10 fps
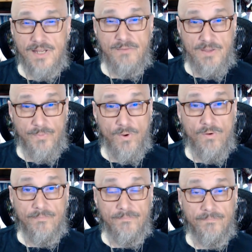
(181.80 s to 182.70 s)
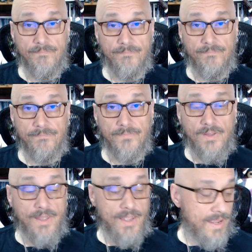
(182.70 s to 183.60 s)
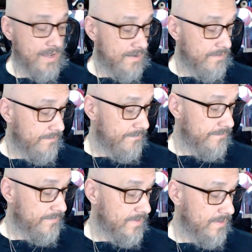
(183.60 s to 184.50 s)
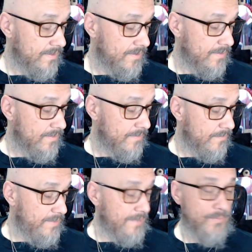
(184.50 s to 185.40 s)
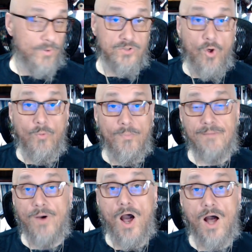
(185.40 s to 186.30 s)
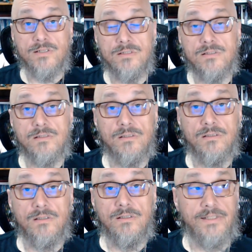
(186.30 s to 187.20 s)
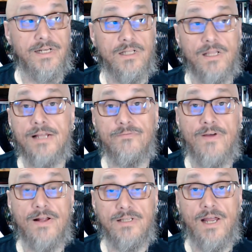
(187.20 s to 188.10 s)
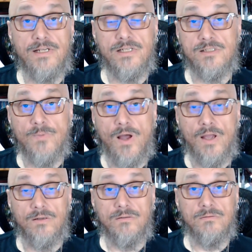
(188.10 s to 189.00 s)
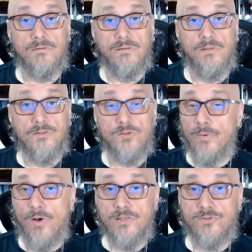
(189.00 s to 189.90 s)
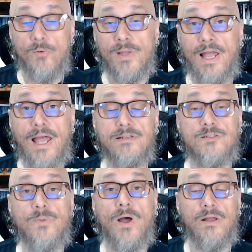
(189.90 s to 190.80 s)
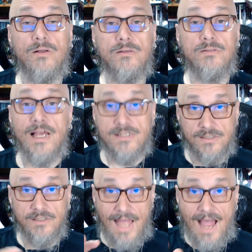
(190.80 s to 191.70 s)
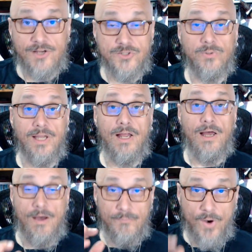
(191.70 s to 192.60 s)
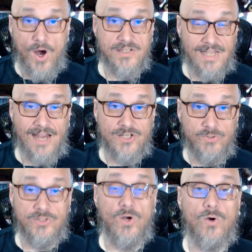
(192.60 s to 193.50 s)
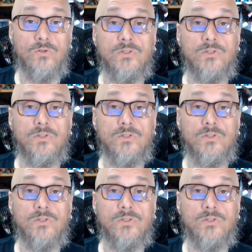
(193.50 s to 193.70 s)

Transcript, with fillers: people. And people told my boss that they didn't like the fact that I didn't smile. So my boss told me I had to smile. Yes, actually, a, a boss actually told